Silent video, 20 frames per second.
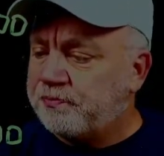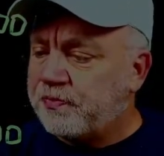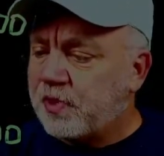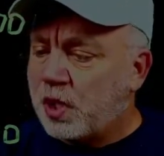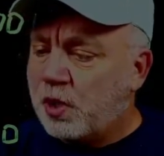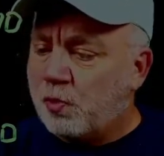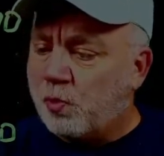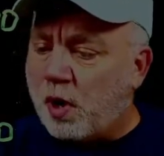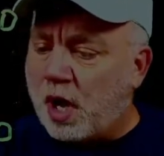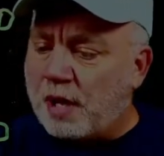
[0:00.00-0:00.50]

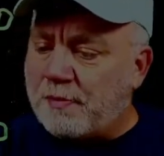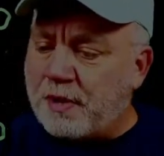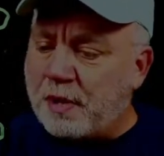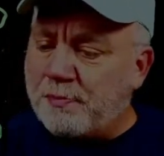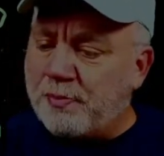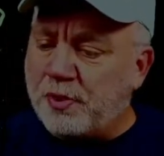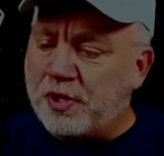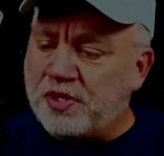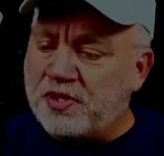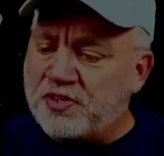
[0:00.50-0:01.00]
Why am I
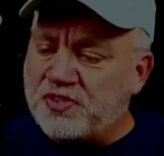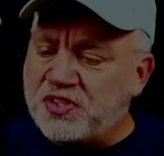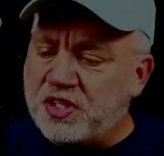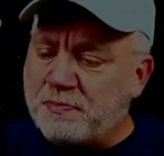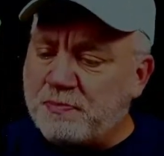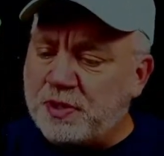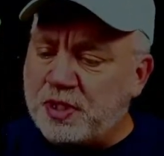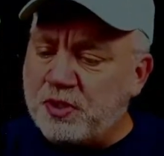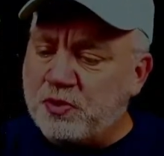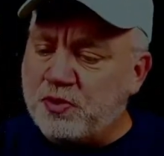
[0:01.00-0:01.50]
putting the
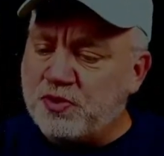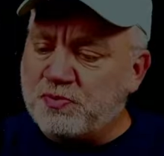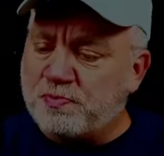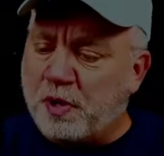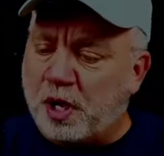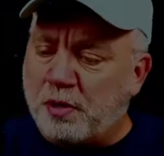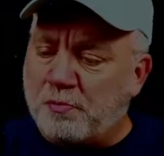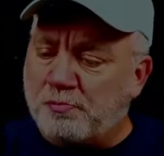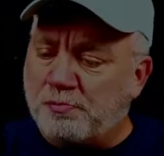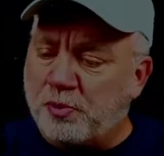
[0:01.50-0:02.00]
CPUs
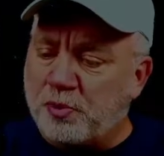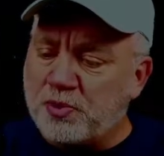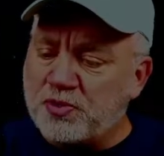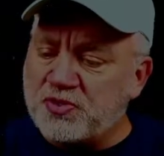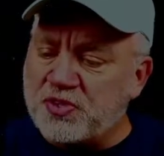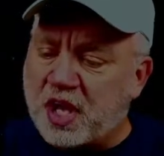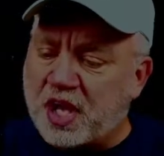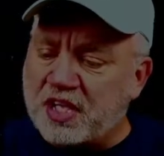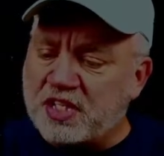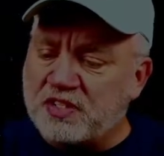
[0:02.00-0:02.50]
on both
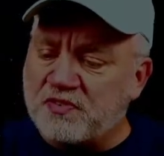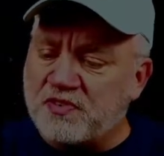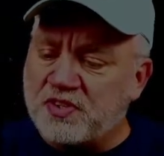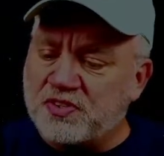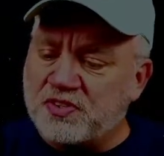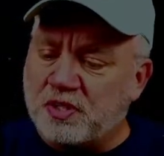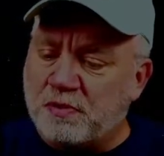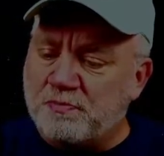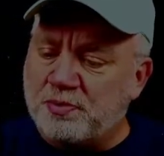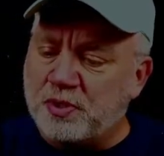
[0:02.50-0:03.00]
sides of this
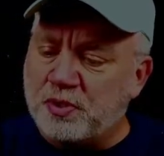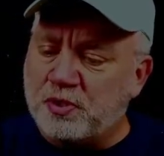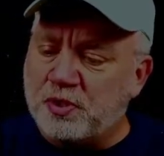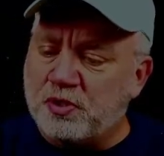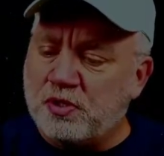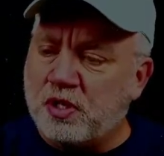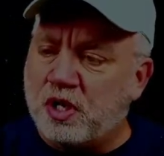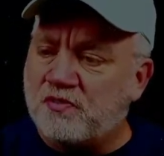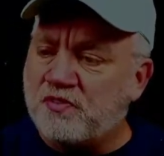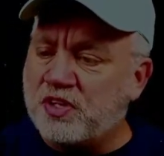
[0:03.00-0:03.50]

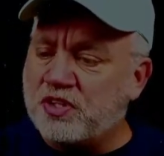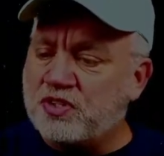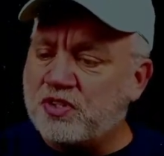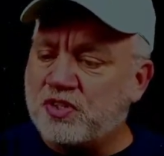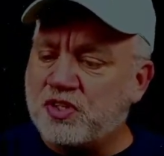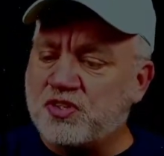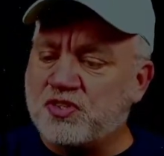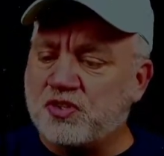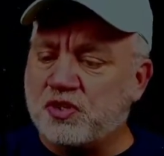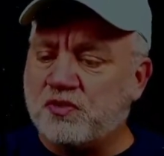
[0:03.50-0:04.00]
computer, of each of
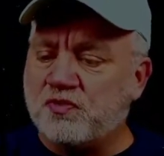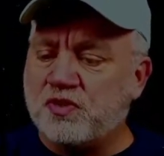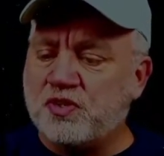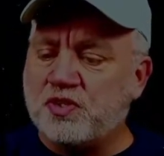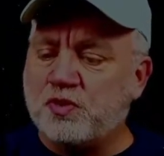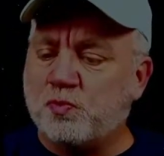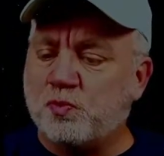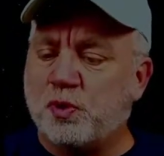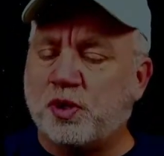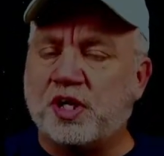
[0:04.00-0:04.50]
these servers?
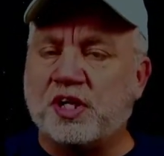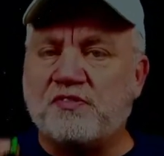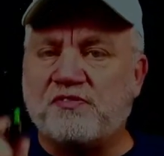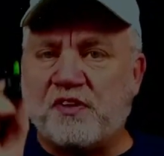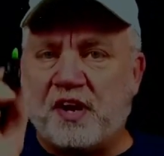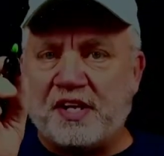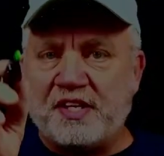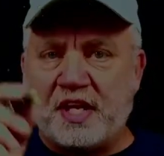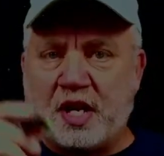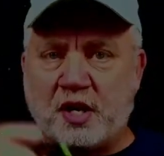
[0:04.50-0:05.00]
We're going to
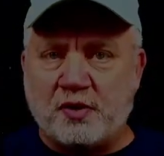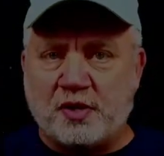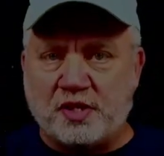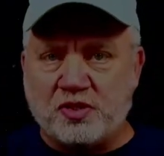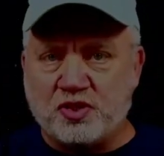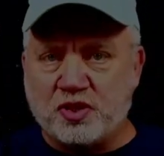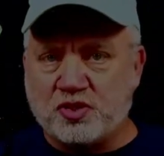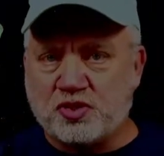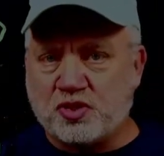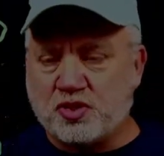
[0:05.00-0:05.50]
find out in
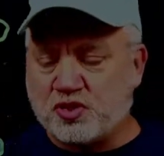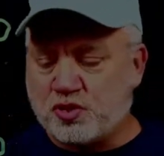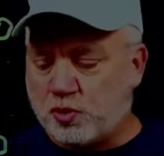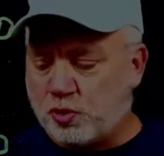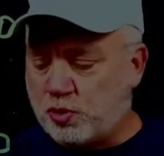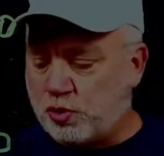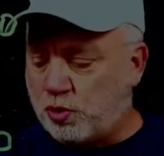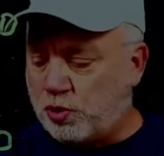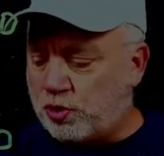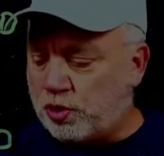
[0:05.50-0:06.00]
just a short
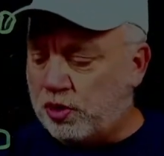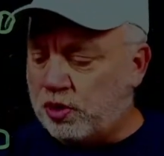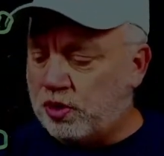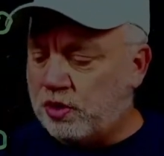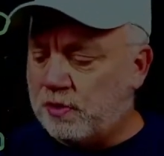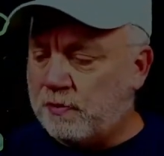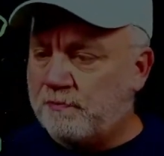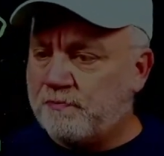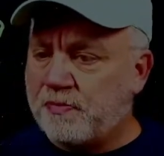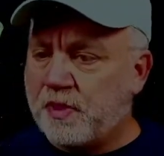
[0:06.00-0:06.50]
order.
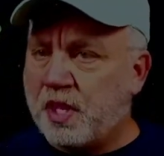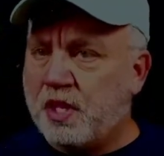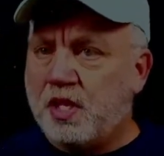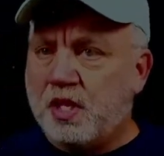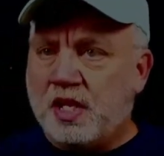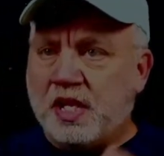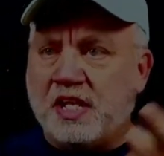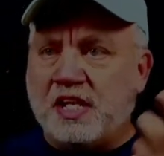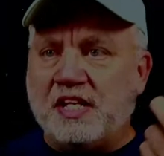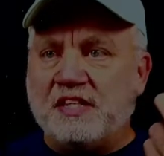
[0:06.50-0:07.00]

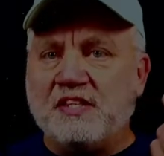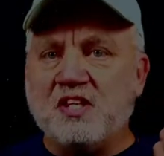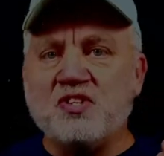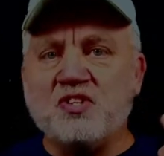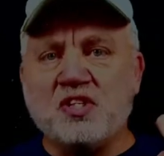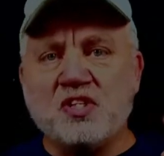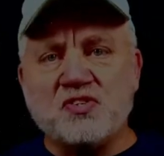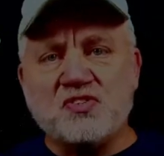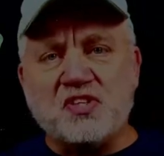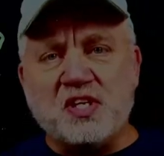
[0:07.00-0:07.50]
In
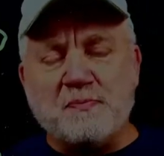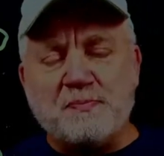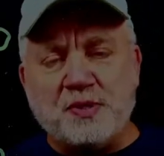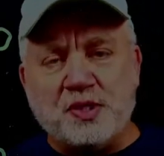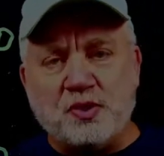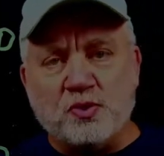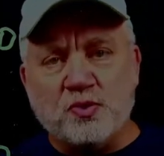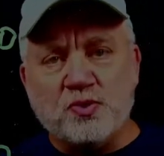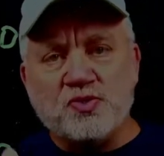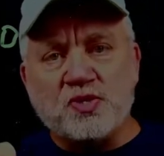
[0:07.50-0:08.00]
addition to
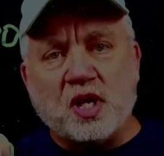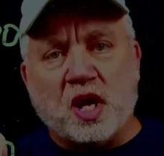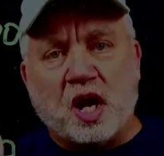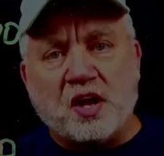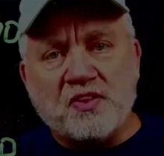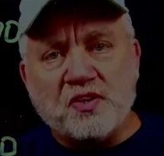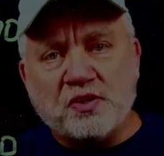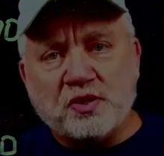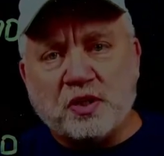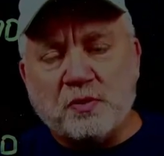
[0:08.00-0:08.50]
CPUs,
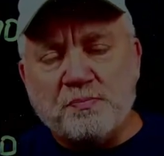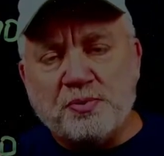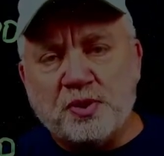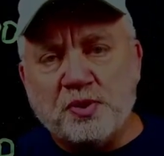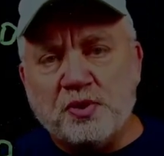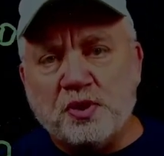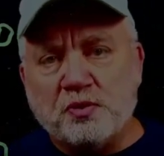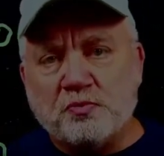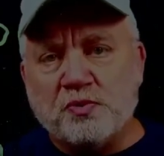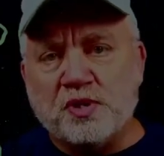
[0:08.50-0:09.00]
other
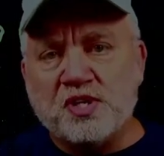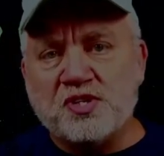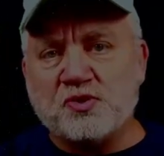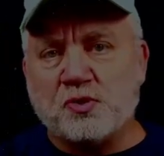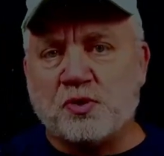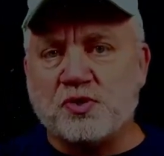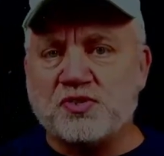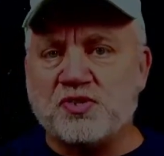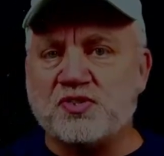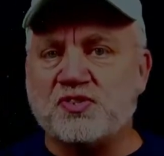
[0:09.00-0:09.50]
computing
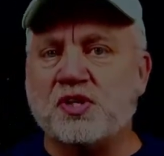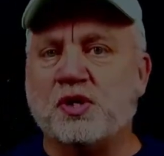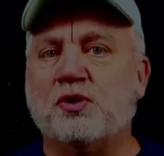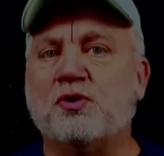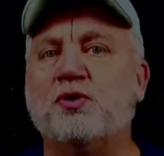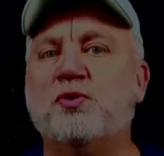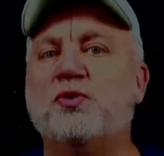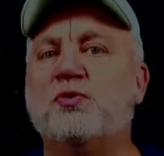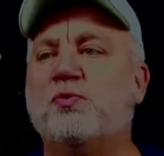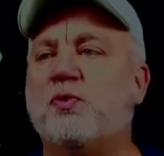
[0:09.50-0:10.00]
resources
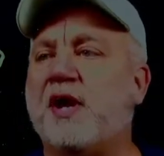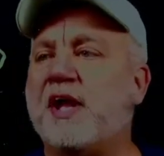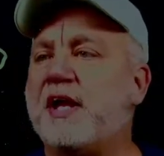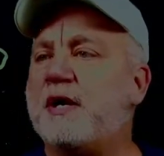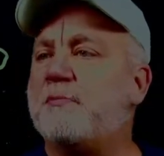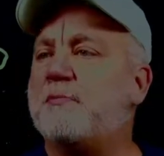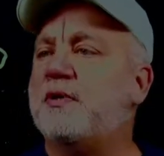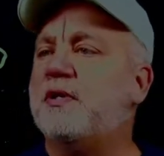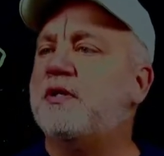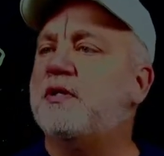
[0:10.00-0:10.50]
include
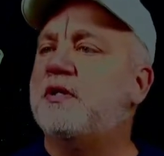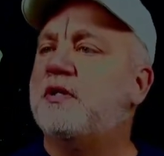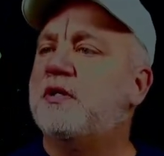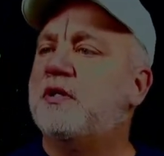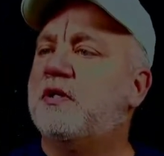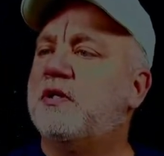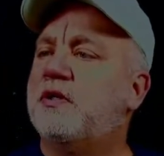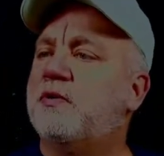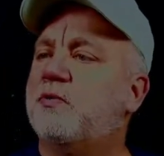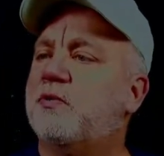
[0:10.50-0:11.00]
RAM.
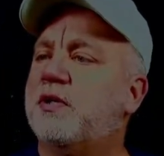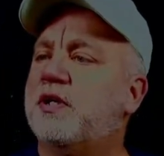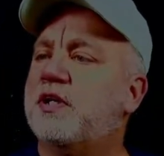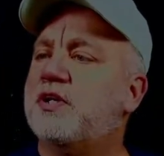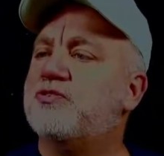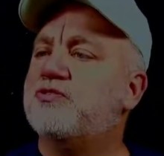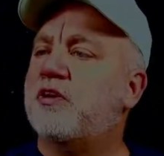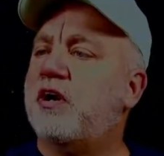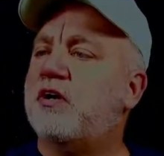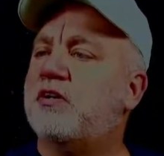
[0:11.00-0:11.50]
We're going to
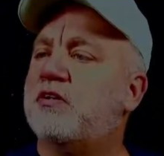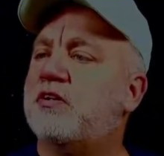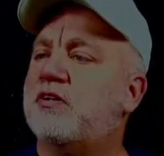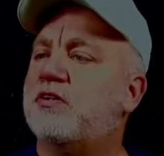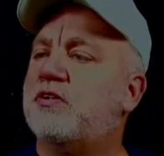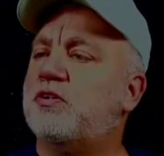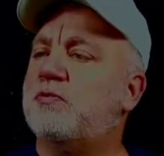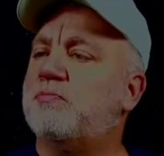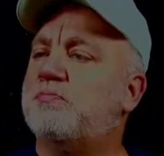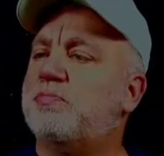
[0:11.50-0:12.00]
draw
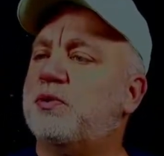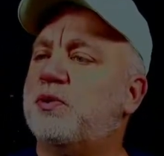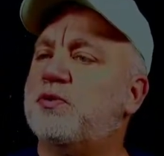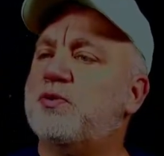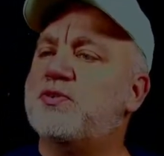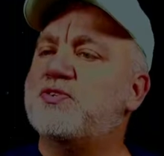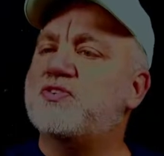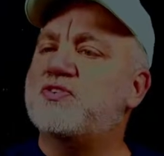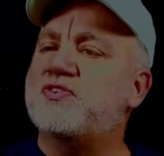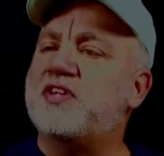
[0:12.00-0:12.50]
little blue
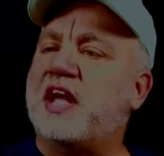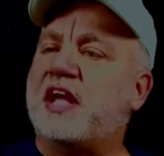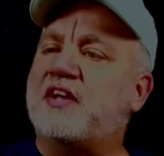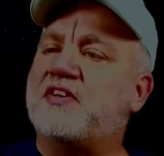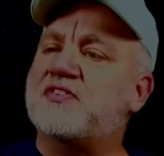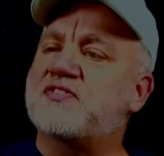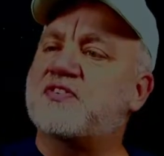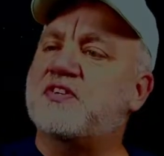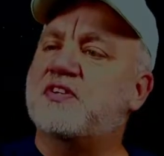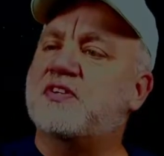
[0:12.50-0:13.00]

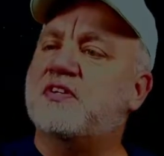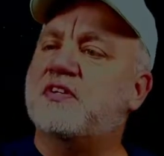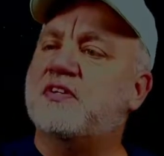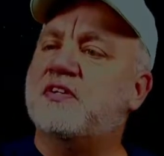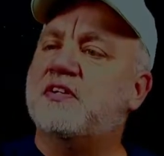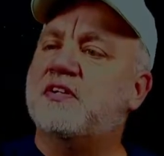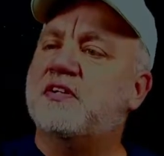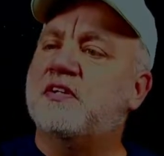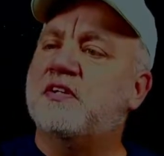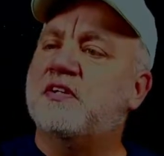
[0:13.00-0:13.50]
sticks.
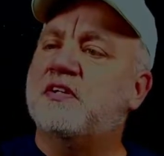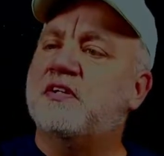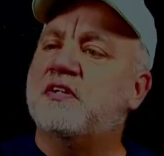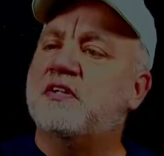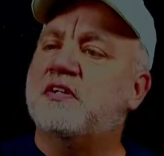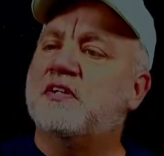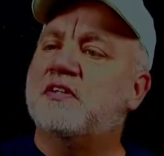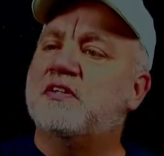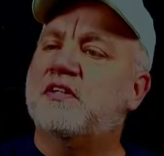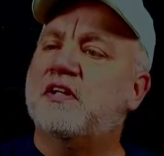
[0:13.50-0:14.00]

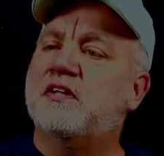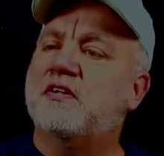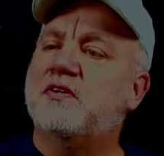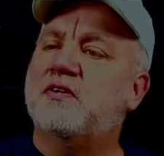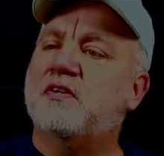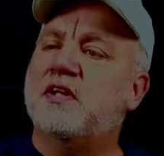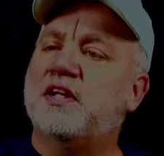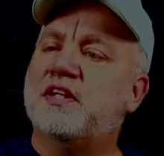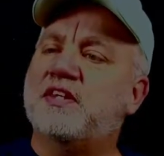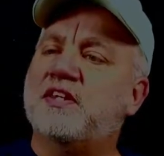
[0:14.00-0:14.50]
They'll look
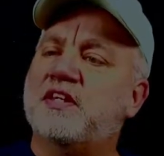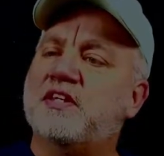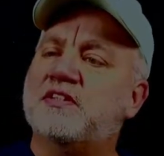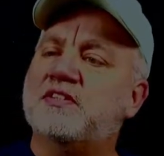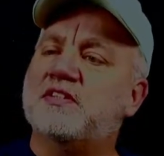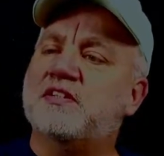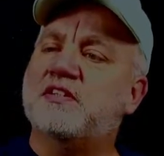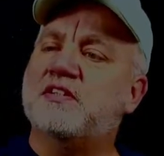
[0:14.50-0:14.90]
like this.